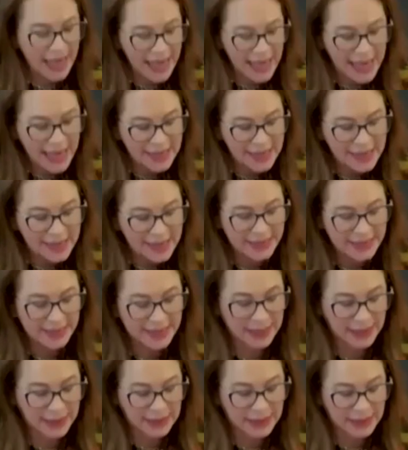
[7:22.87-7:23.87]

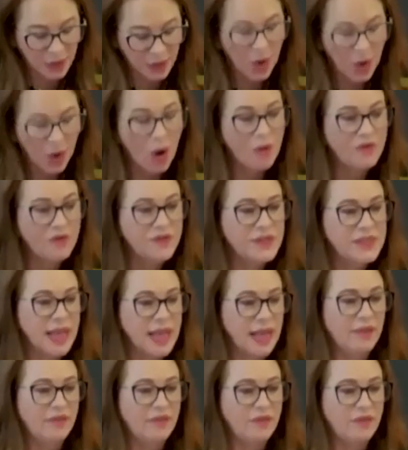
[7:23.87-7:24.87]
instinct of
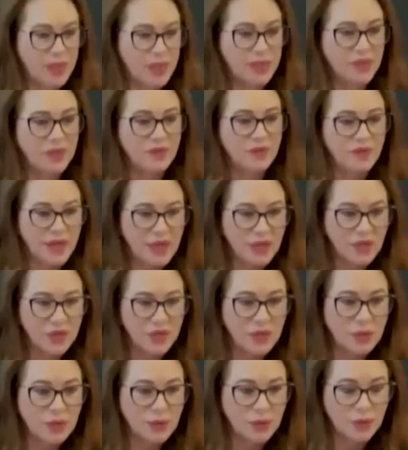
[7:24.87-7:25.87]

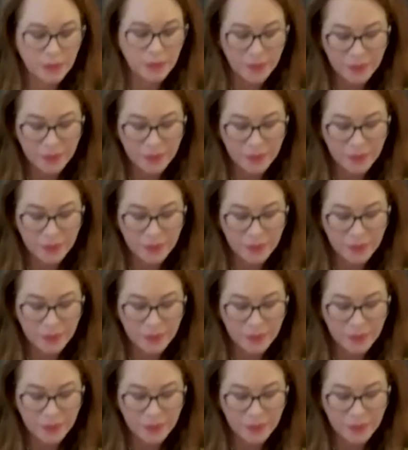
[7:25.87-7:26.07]
self-preservation?